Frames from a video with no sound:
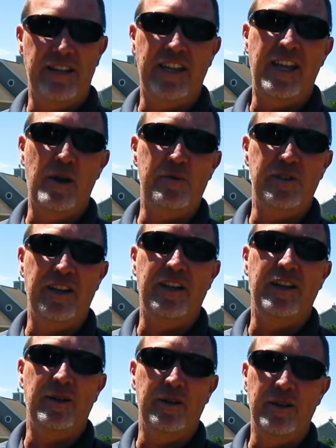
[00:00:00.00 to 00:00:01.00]
that they kept
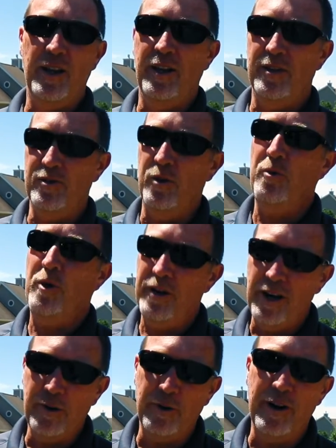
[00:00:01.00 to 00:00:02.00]
seeing, and, and so it
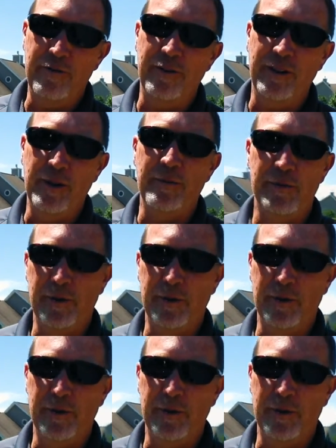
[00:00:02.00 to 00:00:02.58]
worked out great for them.